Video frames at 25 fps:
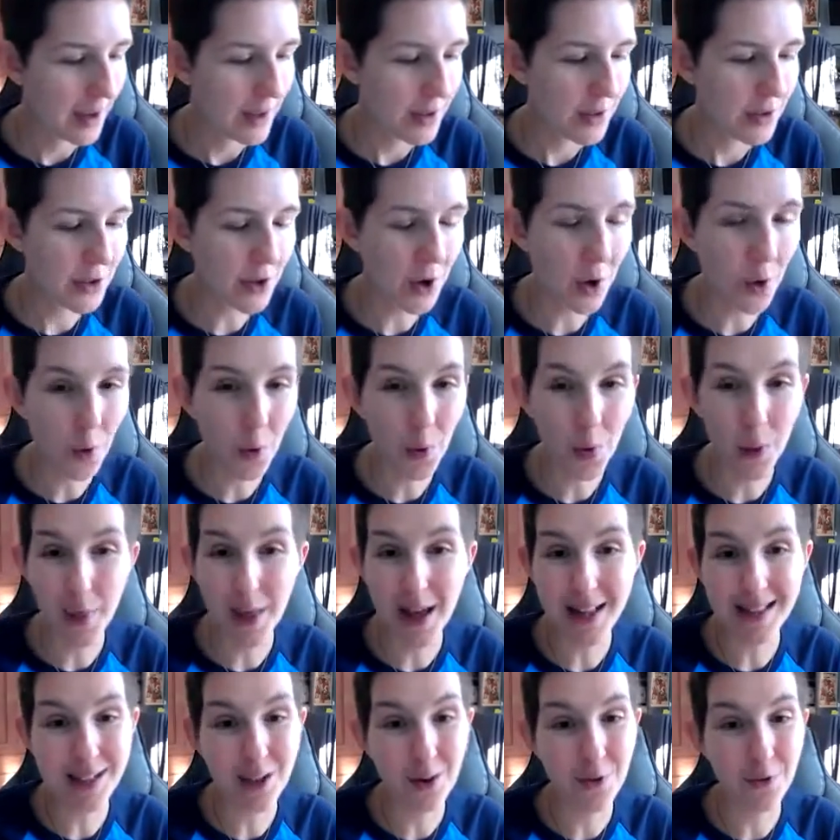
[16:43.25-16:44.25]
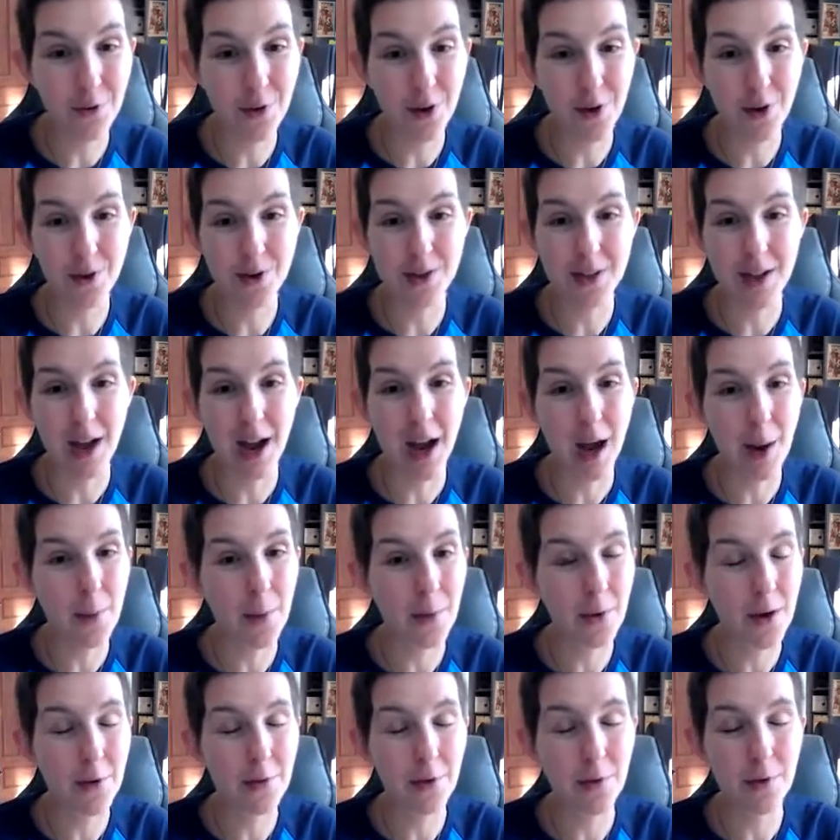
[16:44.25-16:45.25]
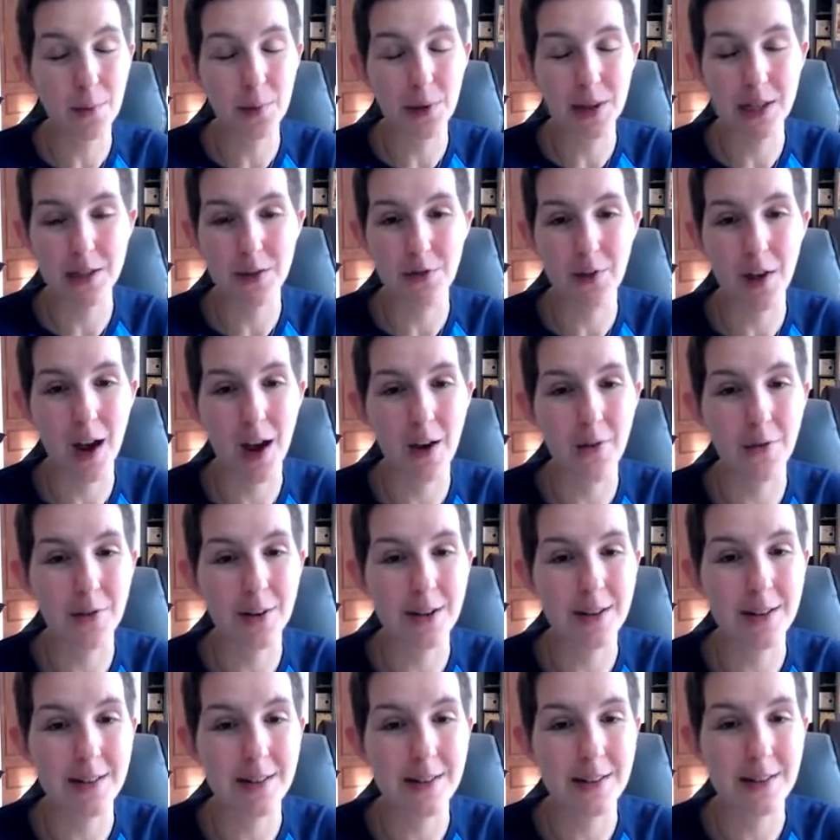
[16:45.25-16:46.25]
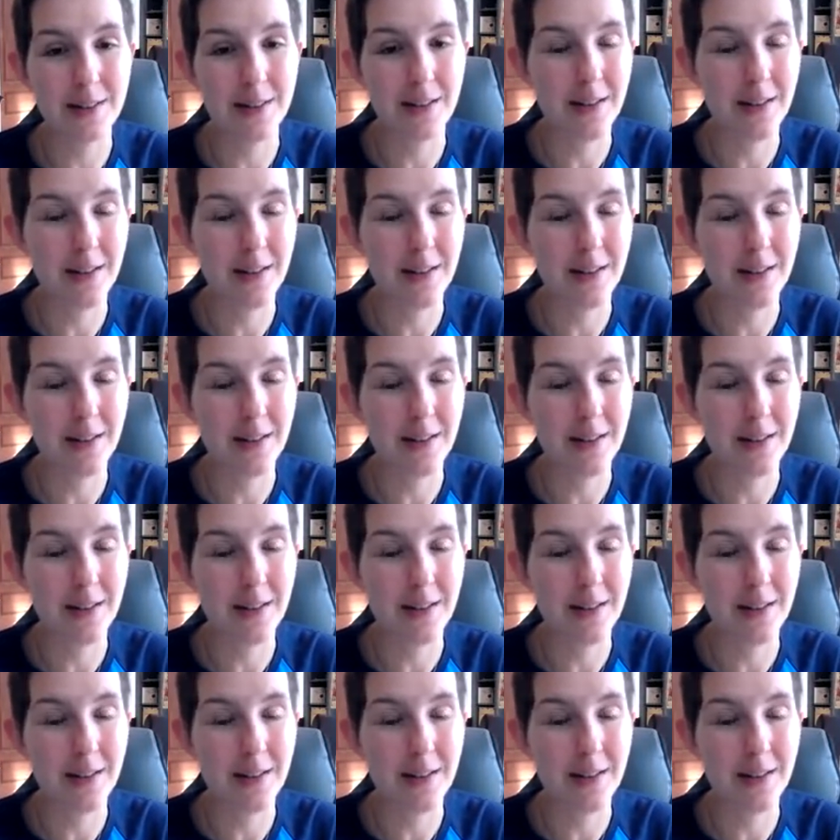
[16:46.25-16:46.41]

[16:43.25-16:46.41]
So that's it, folks. Operate from a place of confidence,